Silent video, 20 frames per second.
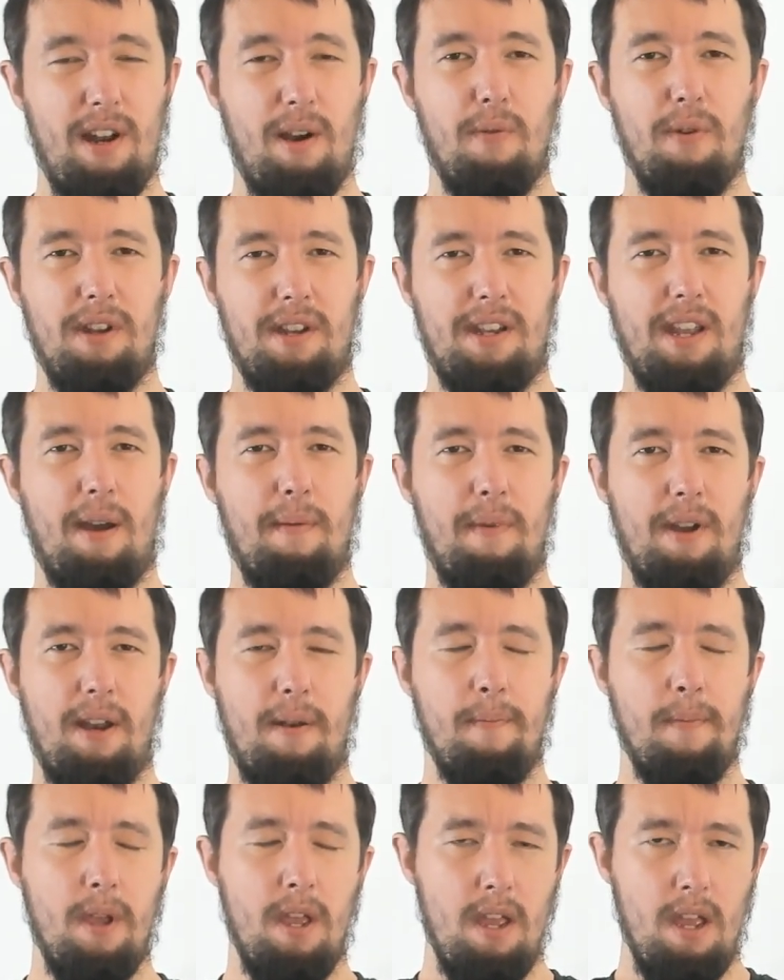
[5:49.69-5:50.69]
Now what does that
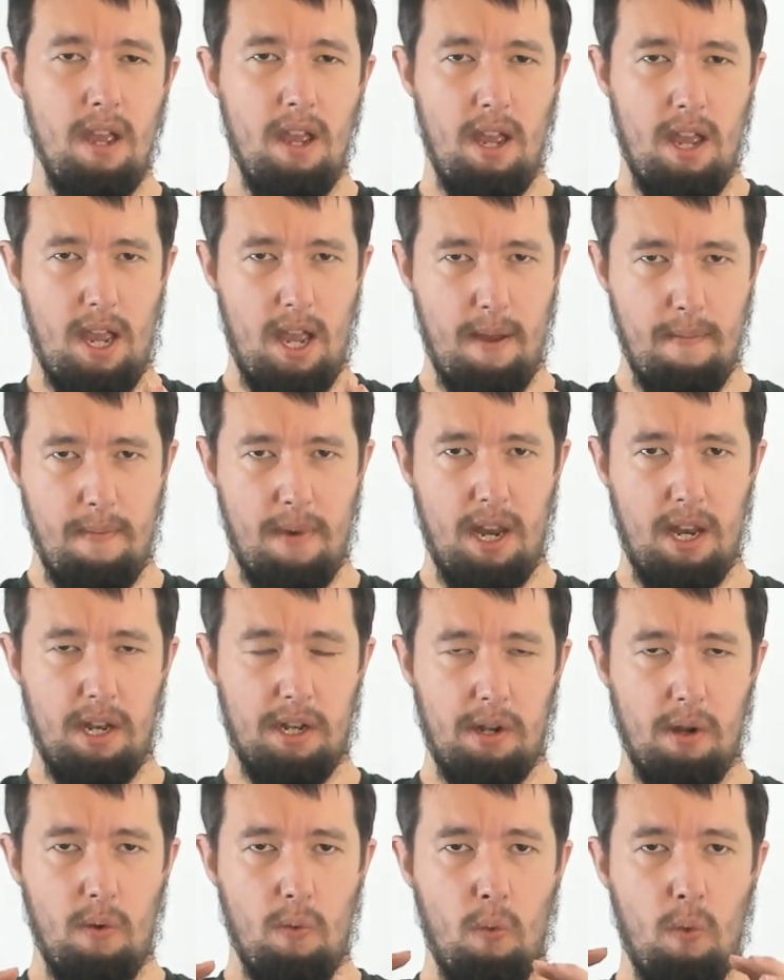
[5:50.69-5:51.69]
mean? It
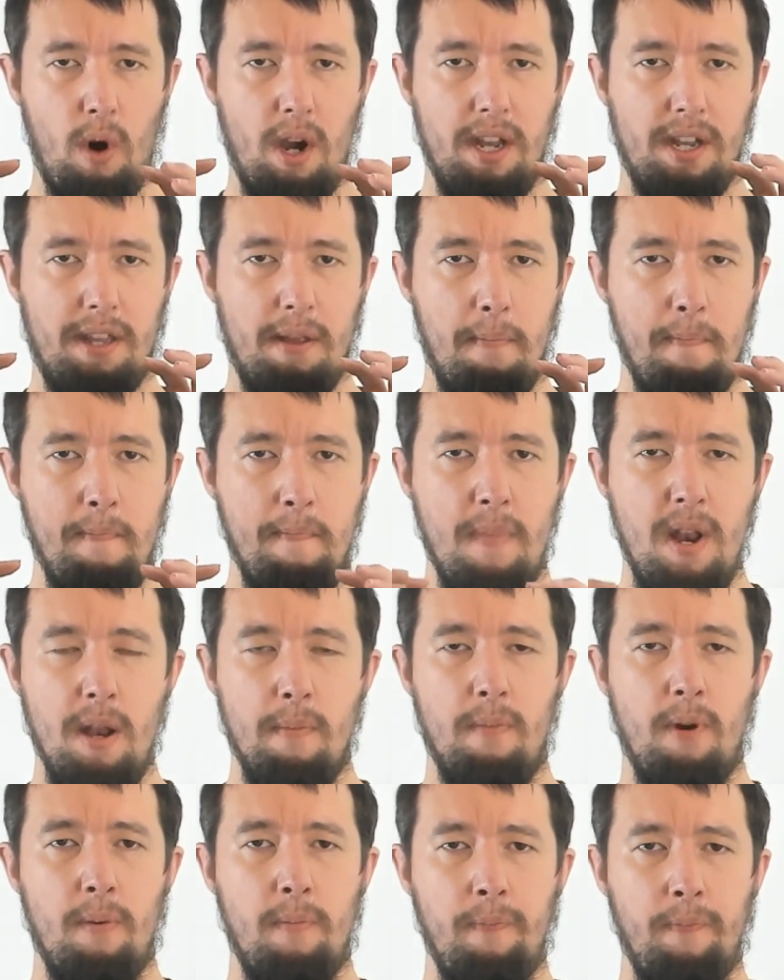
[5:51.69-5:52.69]
means what is the
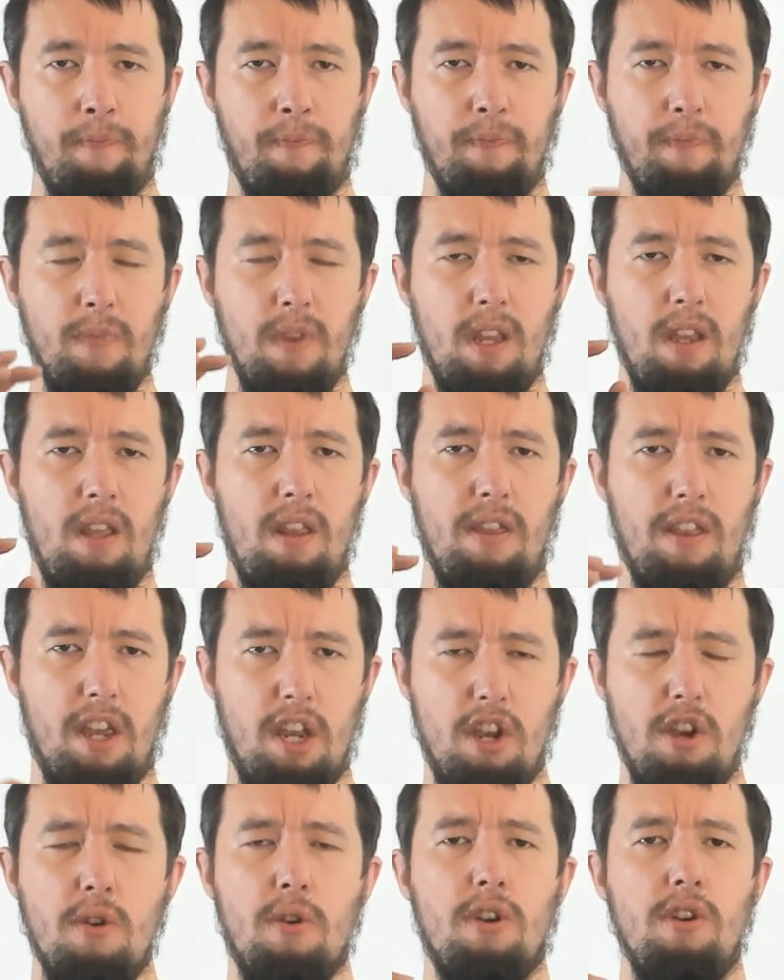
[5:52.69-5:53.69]
minimum that
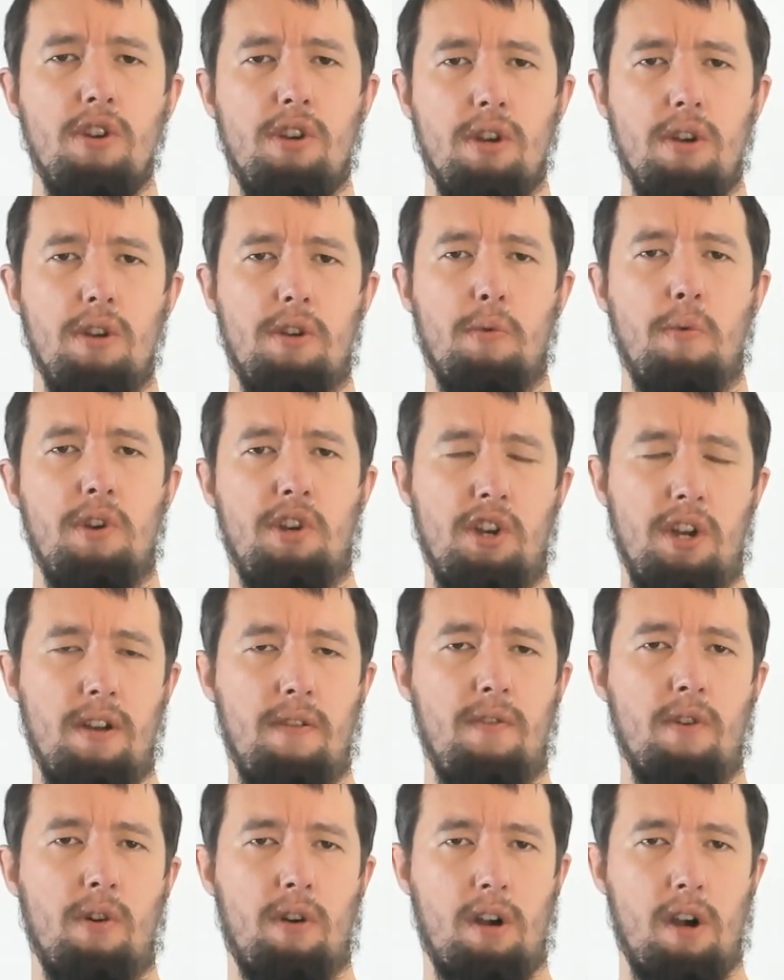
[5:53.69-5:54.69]
you can do to
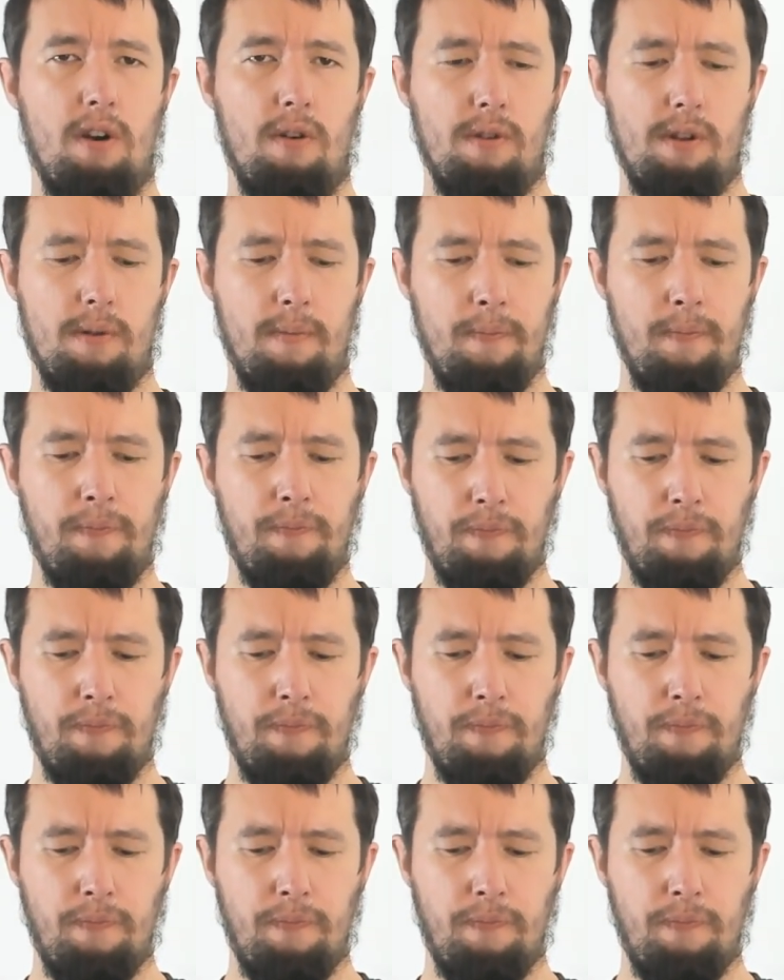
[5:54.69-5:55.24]
achieve your goals.